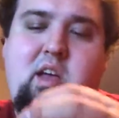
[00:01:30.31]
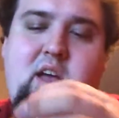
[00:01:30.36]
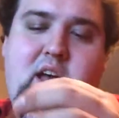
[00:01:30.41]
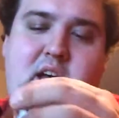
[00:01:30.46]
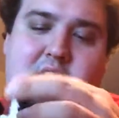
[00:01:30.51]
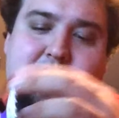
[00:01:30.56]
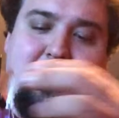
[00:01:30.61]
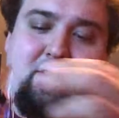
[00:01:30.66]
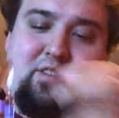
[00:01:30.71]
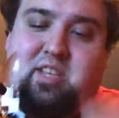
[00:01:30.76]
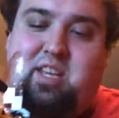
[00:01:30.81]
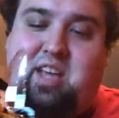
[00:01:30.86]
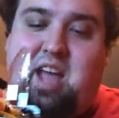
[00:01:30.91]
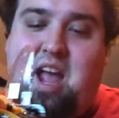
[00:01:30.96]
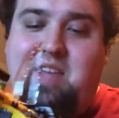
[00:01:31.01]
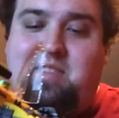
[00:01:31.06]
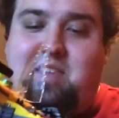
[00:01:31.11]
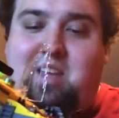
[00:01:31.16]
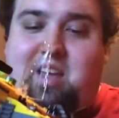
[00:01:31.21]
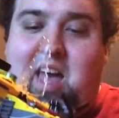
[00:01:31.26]
Uh, there's the
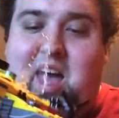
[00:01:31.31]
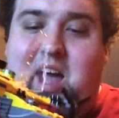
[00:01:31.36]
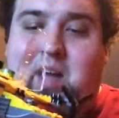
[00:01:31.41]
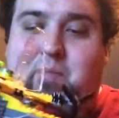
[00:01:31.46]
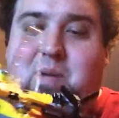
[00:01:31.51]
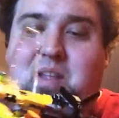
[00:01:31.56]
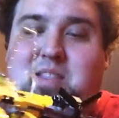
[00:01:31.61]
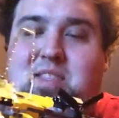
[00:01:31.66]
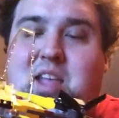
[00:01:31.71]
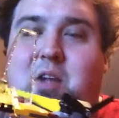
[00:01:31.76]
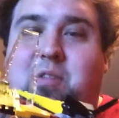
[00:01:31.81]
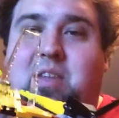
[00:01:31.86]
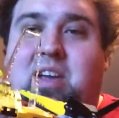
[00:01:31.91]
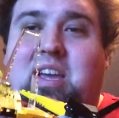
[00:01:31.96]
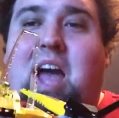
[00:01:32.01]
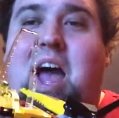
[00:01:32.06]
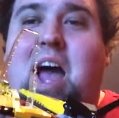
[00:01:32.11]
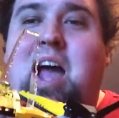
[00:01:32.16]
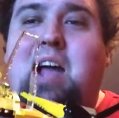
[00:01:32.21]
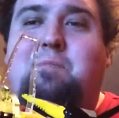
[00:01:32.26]
guy in the cockpit there. The
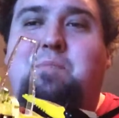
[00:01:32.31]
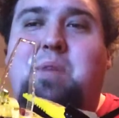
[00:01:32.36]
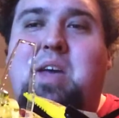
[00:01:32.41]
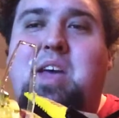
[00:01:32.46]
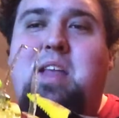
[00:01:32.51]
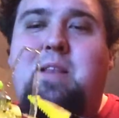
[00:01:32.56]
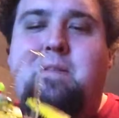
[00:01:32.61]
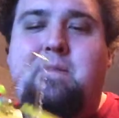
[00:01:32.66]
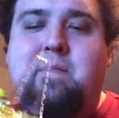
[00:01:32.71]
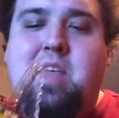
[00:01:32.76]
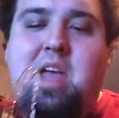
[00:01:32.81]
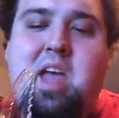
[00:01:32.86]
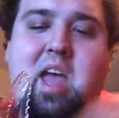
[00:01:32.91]
cockpit